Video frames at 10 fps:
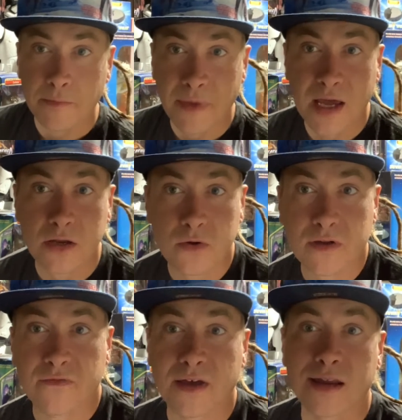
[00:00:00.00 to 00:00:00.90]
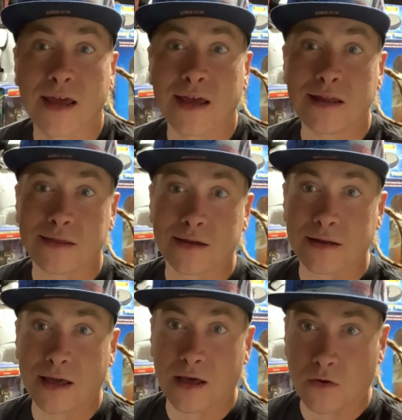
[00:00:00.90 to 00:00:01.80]
Man, you can find anything
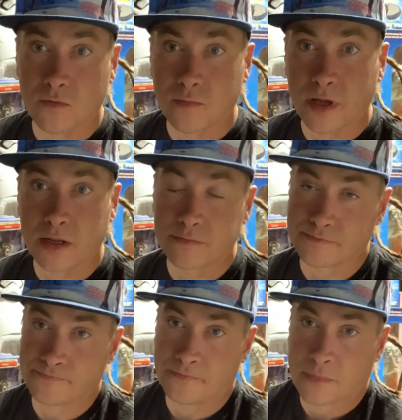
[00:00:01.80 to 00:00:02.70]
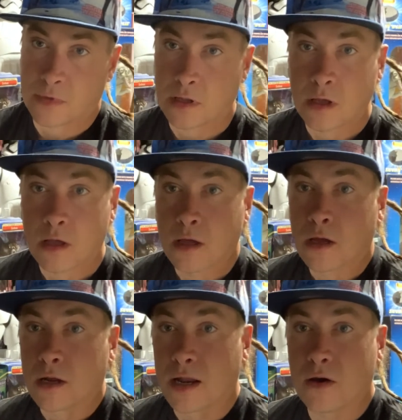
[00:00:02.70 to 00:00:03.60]
now, but
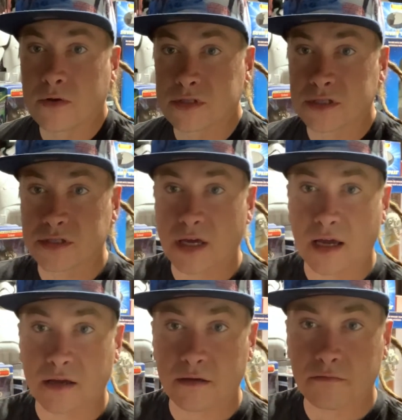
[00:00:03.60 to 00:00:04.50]
Now it's just like,